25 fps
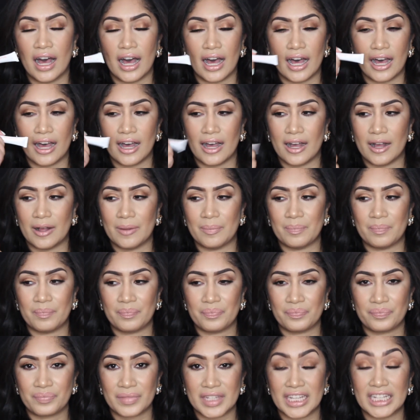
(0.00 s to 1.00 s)

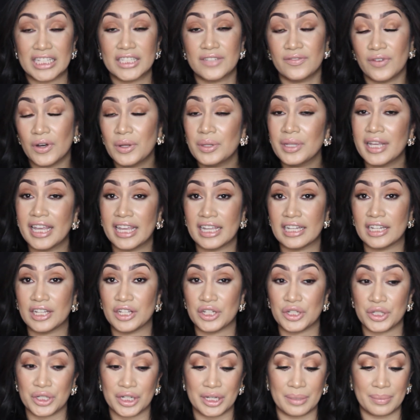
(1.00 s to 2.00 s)

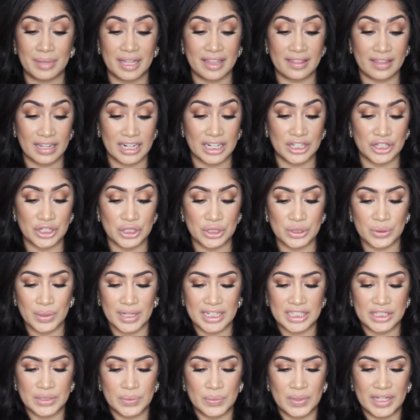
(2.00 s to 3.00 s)
exfoliating treatment that I do
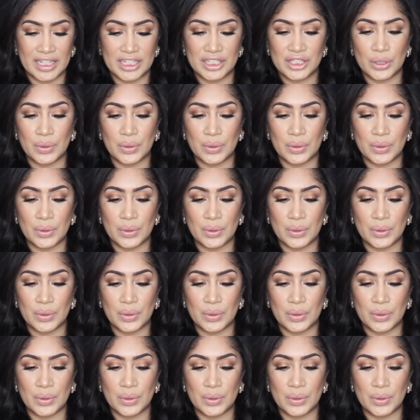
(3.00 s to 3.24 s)
twice a week.